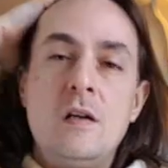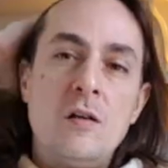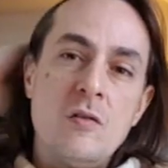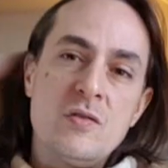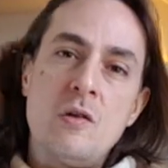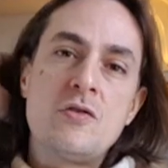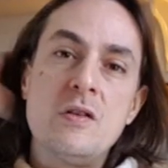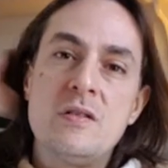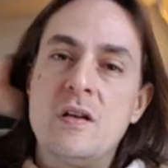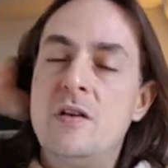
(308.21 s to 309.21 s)
no
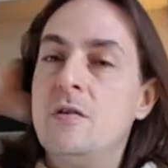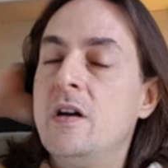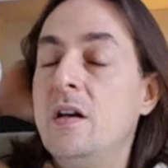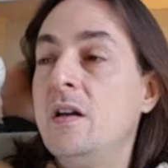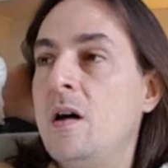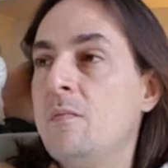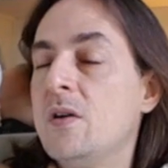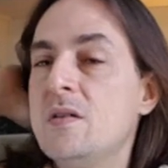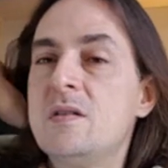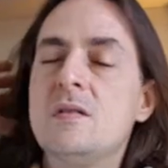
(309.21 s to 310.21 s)
social security
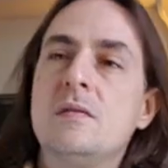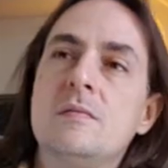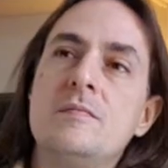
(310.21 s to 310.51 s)
numbers,